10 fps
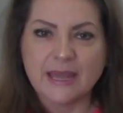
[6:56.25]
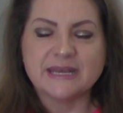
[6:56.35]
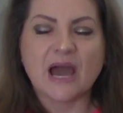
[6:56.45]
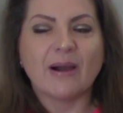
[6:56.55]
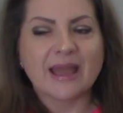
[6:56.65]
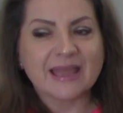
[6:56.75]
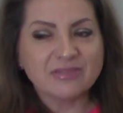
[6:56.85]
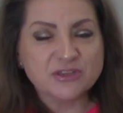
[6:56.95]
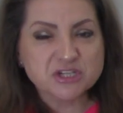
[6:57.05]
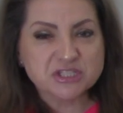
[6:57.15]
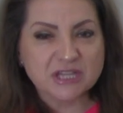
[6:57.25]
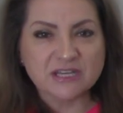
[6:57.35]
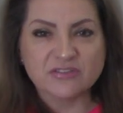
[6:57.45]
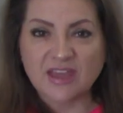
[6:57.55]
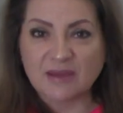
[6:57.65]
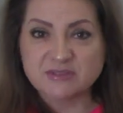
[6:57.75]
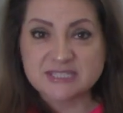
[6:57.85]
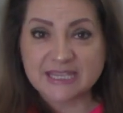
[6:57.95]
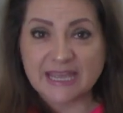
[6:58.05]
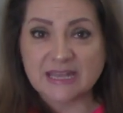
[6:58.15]
Now, I understand if you
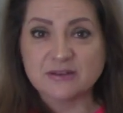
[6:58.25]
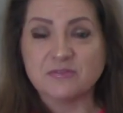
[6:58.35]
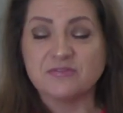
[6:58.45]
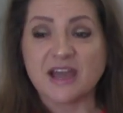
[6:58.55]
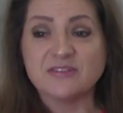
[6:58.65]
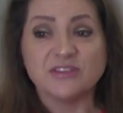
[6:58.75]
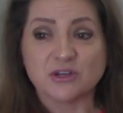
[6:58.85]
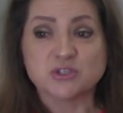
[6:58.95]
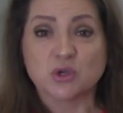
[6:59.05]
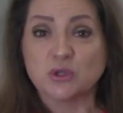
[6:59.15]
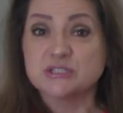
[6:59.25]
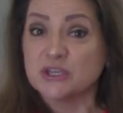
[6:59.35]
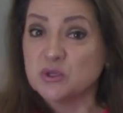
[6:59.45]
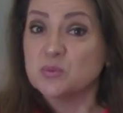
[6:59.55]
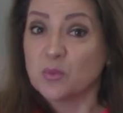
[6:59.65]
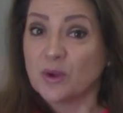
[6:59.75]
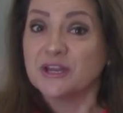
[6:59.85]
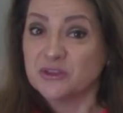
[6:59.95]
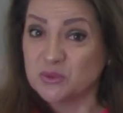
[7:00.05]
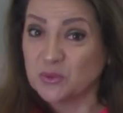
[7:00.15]
have 10, 5 years old that you may
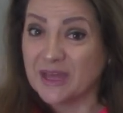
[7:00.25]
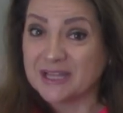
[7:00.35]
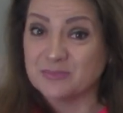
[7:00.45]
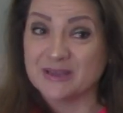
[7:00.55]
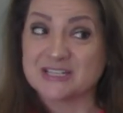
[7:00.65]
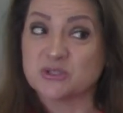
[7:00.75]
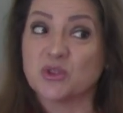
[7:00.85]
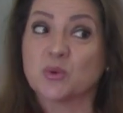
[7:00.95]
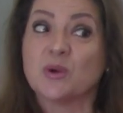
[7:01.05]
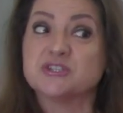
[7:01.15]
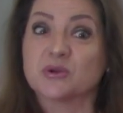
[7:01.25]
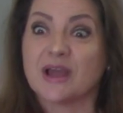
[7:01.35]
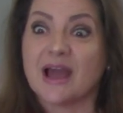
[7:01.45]
want to do that, because otherwise your